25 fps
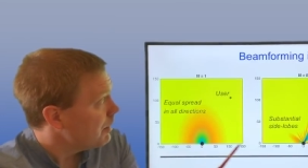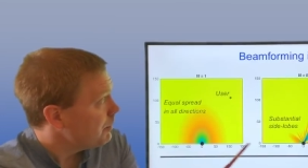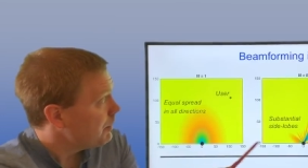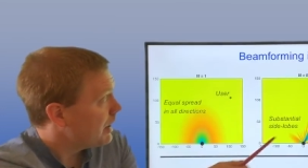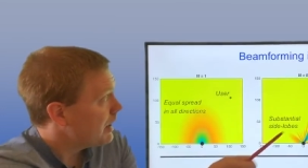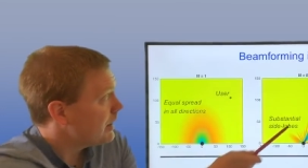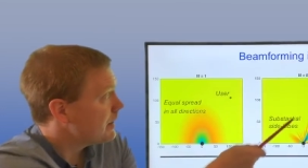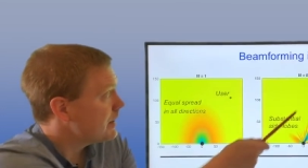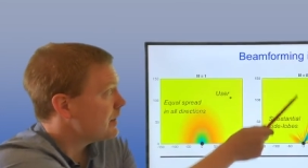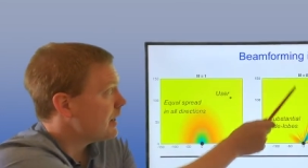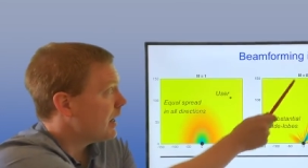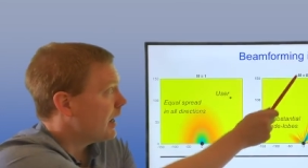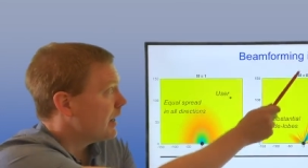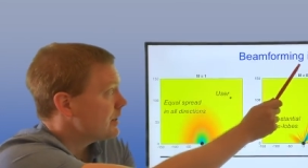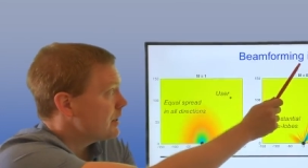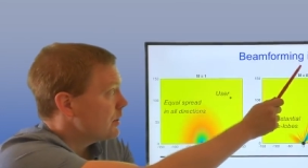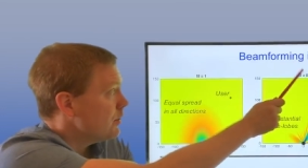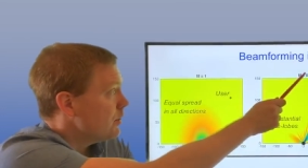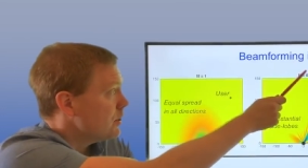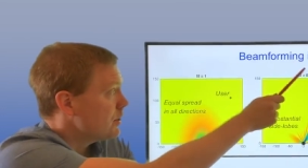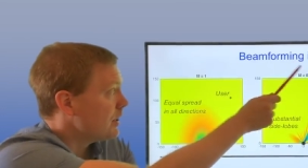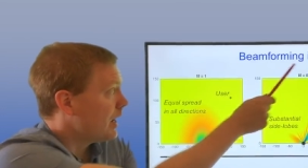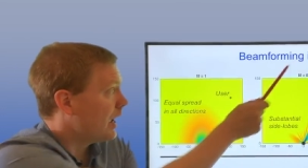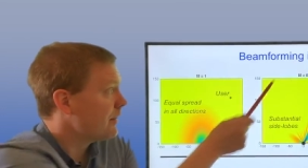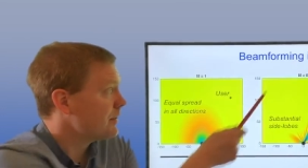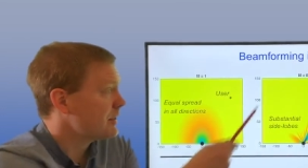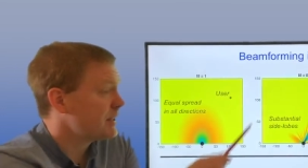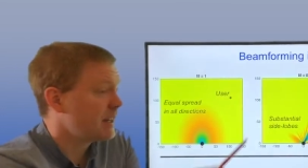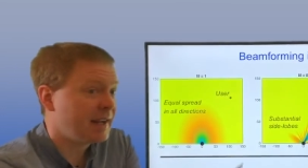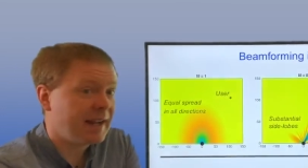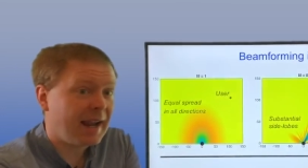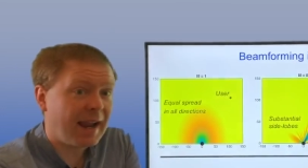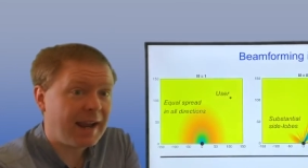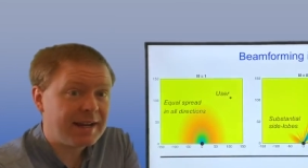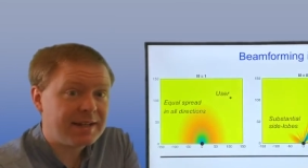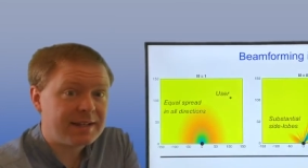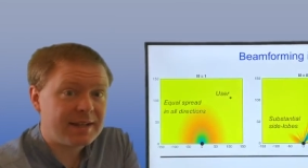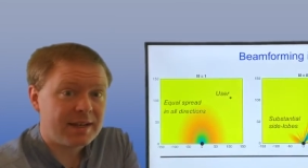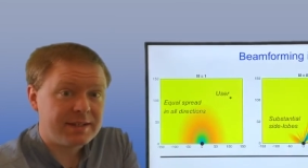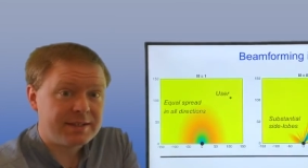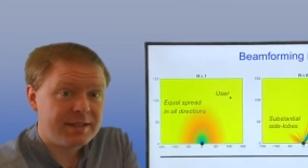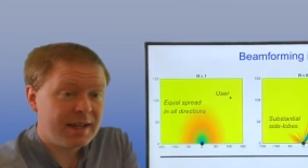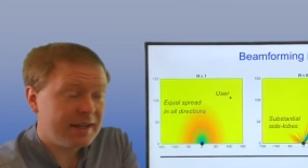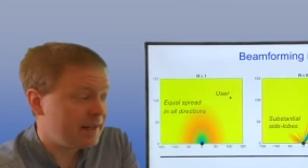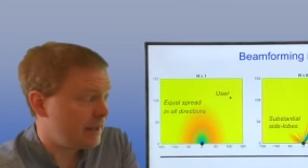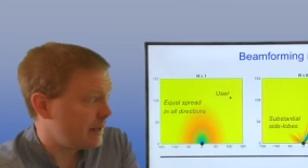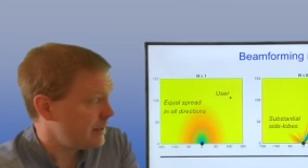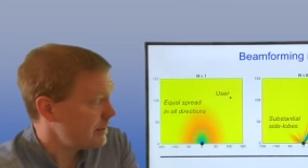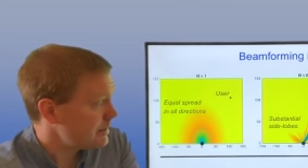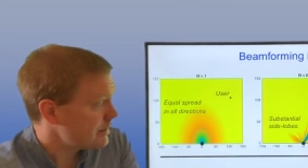But as soon as you have, say, 8
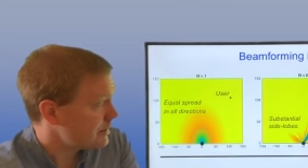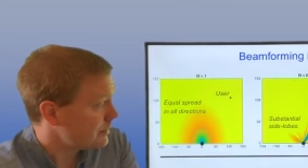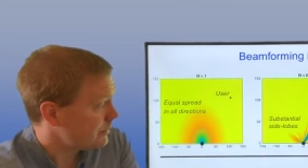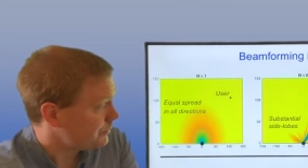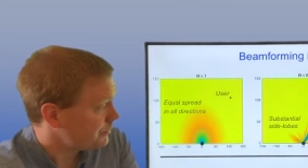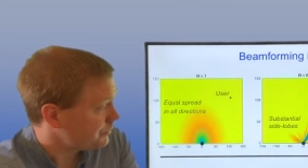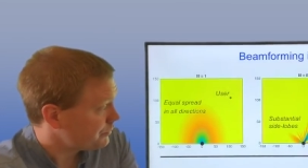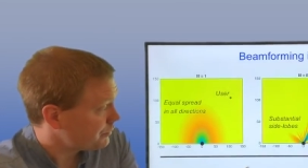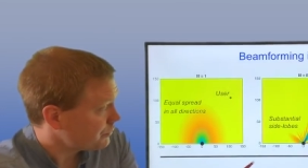antennas,